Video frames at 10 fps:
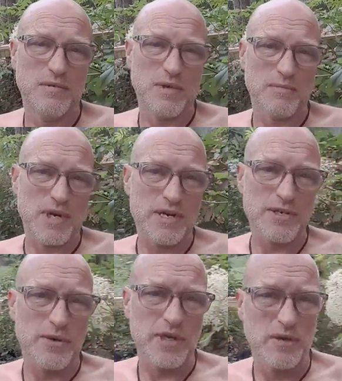I'm trying to
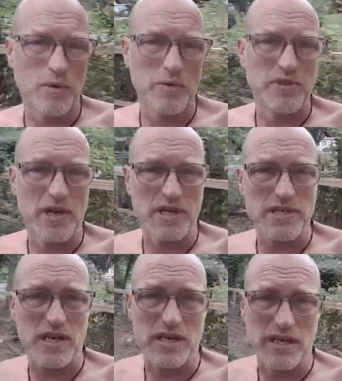show here what we've done in
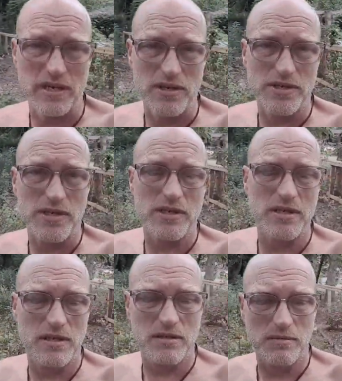10 years
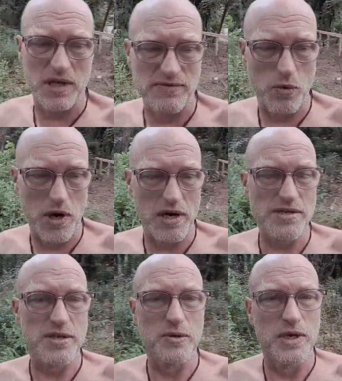because of awareness
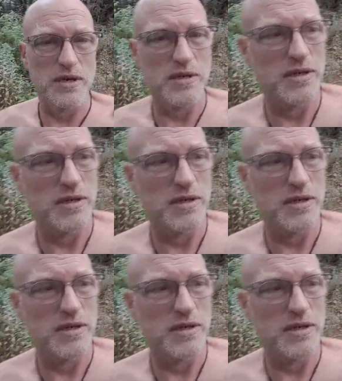to it.